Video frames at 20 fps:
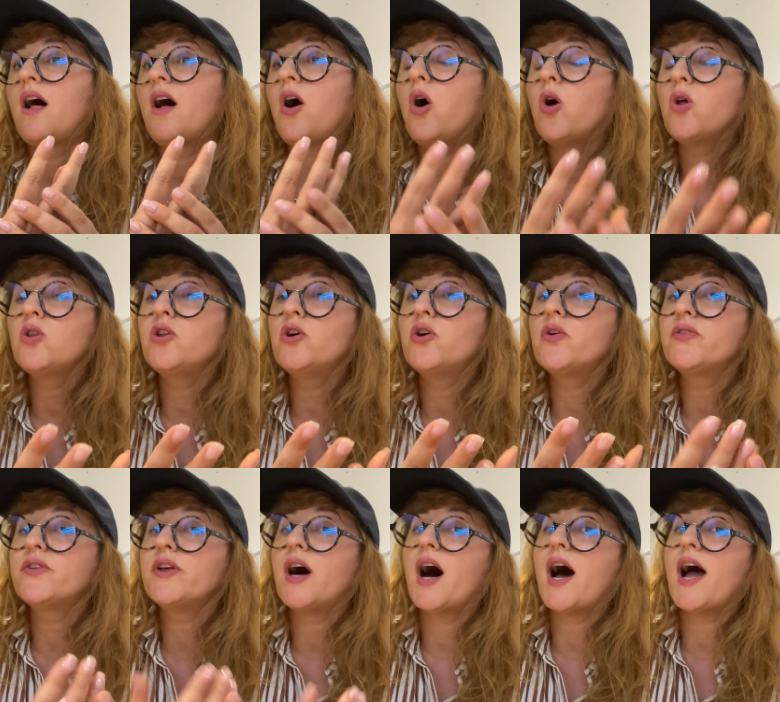
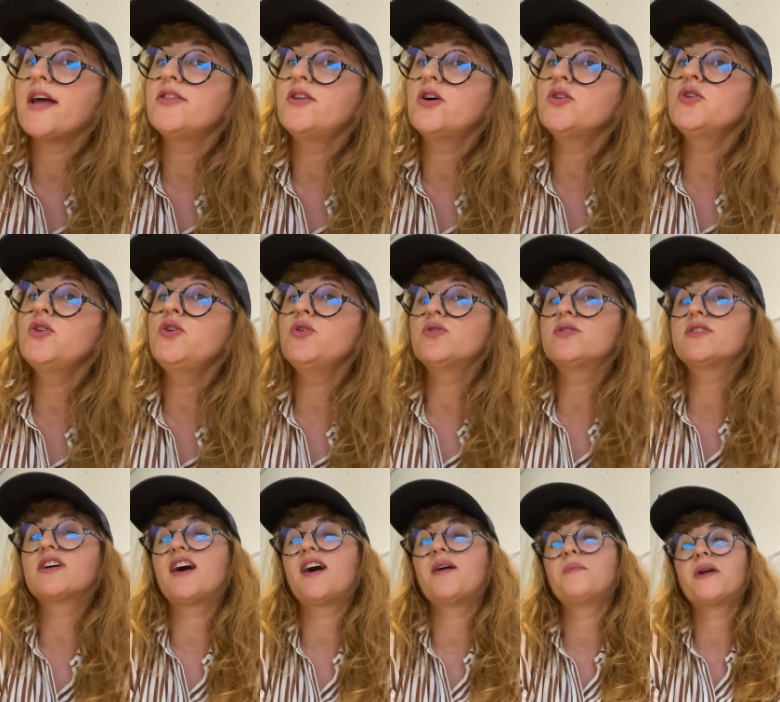Although I don't
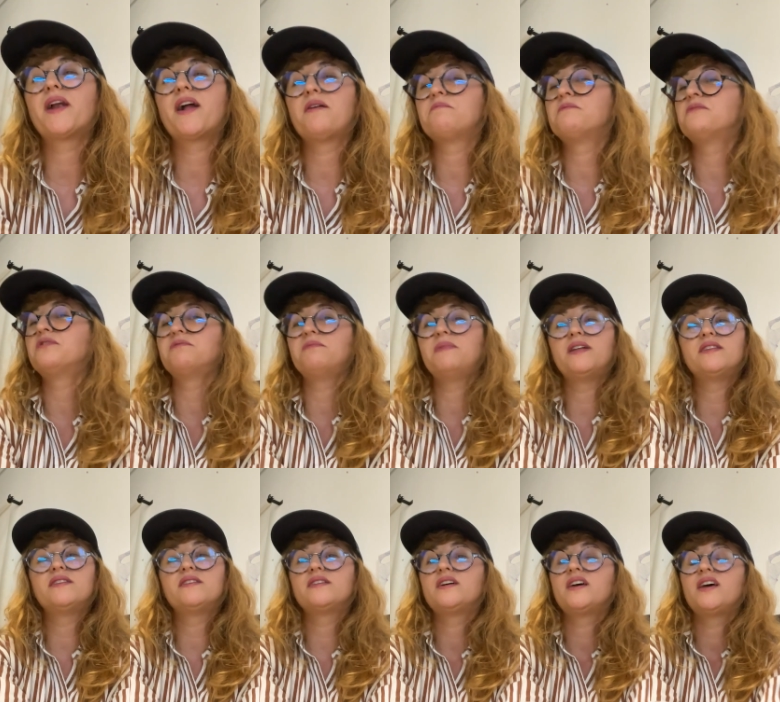use camera movement